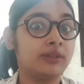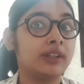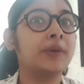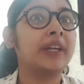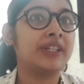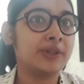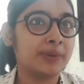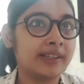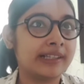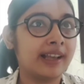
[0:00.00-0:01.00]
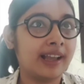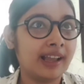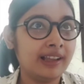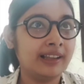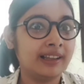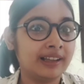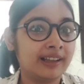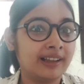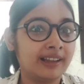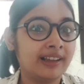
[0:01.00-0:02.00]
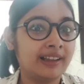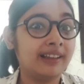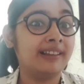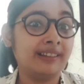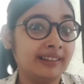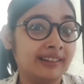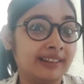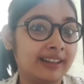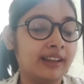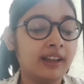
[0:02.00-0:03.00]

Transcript: You think you can do this, huh? Huh?